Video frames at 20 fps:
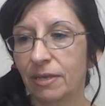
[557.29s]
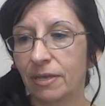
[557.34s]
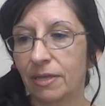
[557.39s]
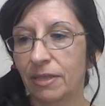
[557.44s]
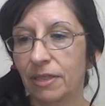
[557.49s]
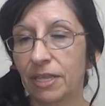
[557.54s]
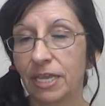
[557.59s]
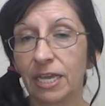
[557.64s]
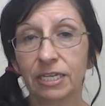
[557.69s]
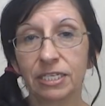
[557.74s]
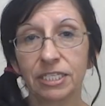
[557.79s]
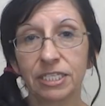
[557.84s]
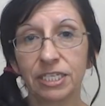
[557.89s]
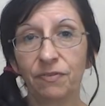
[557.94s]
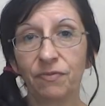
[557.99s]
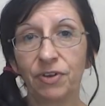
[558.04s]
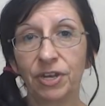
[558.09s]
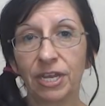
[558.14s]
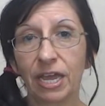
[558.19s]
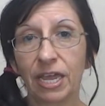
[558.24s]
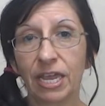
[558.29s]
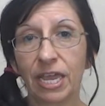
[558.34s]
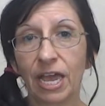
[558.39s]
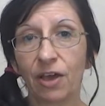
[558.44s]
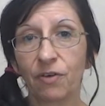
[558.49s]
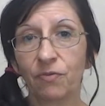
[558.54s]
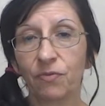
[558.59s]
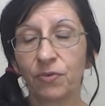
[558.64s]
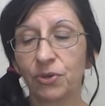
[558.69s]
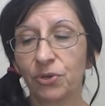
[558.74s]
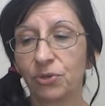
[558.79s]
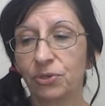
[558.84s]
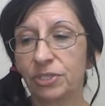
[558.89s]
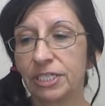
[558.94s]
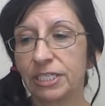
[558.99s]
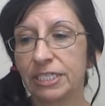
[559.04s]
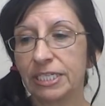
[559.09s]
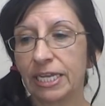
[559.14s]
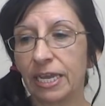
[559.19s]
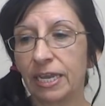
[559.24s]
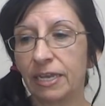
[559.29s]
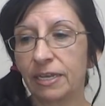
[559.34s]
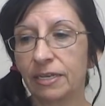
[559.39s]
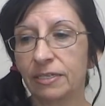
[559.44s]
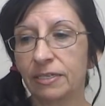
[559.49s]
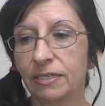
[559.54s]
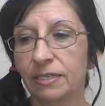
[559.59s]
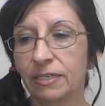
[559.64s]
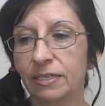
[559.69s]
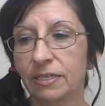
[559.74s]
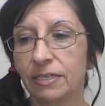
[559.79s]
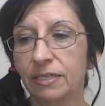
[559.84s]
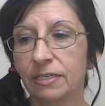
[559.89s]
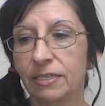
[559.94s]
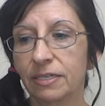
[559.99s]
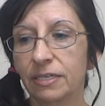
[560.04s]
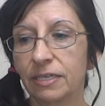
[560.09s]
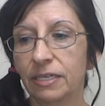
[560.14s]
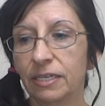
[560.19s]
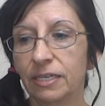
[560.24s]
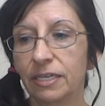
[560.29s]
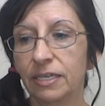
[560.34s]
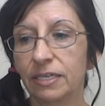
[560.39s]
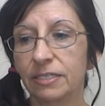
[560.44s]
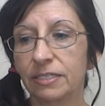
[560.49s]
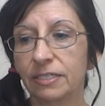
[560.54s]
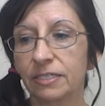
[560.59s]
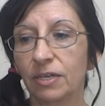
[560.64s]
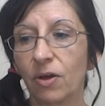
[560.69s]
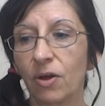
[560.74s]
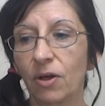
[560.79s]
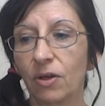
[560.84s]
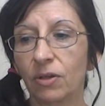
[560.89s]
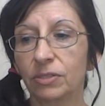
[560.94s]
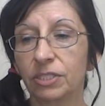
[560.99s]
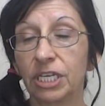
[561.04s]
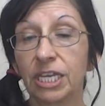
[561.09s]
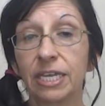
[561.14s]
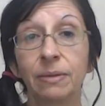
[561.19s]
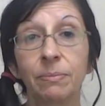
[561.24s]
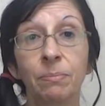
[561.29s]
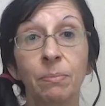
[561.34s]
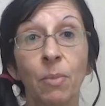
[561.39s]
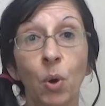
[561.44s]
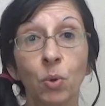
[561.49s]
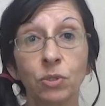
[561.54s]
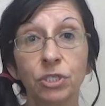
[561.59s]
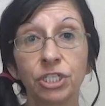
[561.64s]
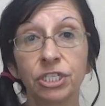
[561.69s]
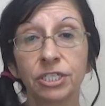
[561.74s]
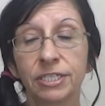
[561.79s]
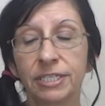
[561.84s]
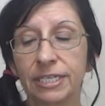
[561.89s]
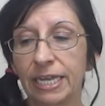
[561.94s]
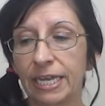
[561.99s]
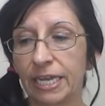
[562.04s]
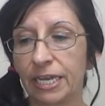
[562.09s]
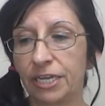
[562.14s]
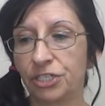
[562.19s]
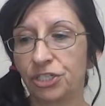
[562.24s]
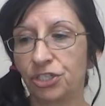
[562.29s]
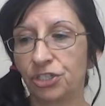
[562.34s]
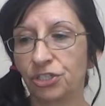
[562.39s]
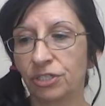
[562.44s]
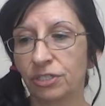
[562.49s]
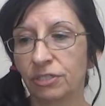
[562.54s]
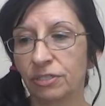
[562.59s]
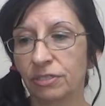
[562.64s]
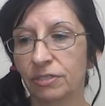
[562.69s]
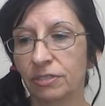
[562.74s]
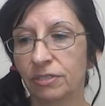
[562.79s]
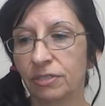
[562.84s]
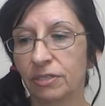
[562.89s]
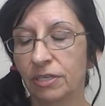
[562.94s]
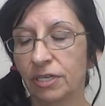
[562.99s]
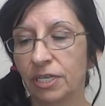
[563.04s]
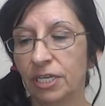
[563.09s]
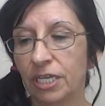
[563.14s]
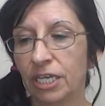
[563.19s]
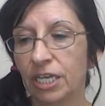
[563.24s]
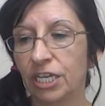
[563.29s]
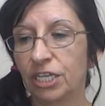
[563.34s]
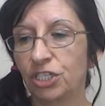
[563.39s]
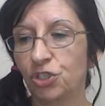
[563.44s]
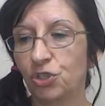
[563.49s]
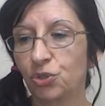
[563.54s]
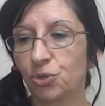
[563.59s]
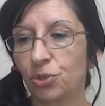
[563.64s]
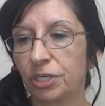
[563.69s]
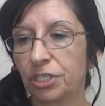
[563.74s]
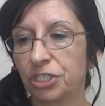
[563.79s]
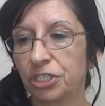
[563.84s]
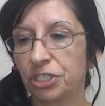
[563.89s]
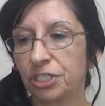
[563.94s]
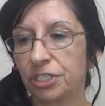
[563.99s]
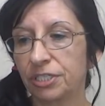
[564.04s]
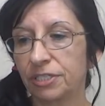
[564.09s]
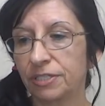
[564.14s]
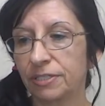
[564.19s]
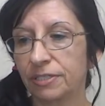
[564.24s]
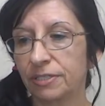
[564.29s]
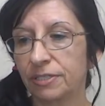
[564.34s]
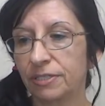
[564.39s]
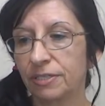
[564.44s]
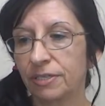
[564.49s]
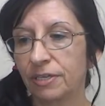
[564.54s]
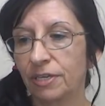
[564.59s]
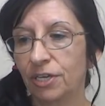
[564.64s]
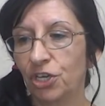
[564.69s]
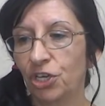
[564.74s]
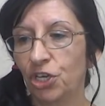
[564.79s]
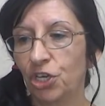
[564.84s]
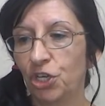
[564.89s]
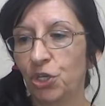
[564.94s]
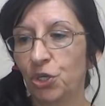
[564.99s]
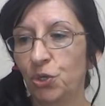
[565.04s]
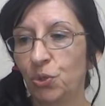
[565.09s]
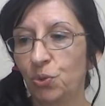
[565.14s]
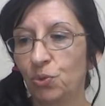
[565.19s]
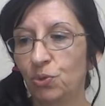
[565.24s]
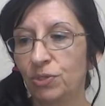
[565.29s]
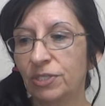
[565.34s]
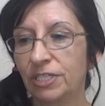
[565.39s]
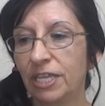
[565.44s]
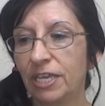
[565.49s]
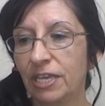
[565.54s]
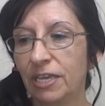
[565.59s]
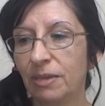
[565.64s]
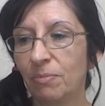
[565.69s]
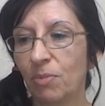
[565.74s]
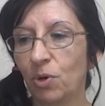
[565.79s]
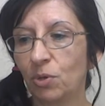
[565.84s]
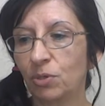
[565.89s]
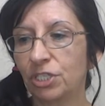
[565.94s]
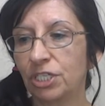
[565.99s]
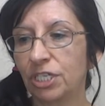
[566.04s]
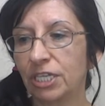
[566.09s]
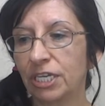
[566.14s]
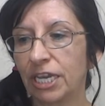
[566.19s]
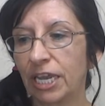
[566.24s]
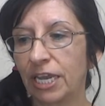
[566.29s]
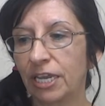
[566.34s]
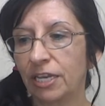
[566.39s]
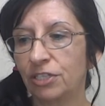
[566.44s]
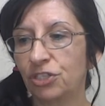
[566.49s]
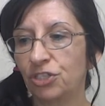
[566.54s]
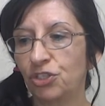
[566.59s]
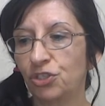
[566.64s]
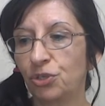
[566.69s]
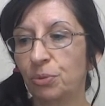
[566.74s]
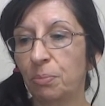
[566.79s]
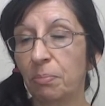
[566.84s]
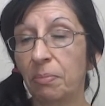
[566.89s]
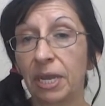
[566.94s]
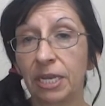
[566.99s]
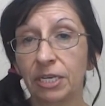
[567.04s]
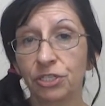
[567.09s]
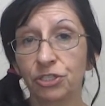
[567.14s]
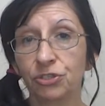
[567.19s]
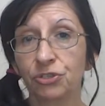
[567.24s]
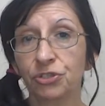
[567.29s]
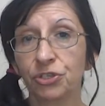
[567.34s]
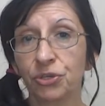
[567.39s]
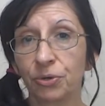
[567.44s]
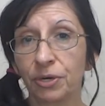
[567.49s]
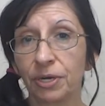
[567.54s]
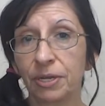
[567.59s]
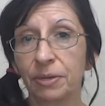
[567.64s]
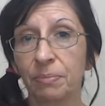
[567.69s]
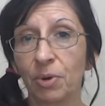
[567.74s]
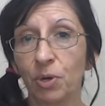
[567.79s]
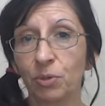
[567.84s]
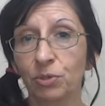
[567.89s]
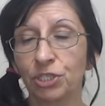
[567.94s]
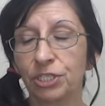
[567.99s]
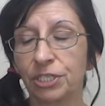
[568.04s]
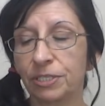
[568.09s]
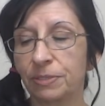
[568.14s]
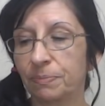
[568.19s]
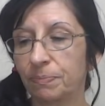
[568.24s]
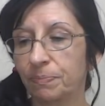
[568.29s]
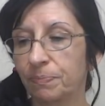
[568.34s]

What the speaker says: The activity I have for you today is called Emotion Gauge. Instructions. Use the emotion gauge to measure your emotion.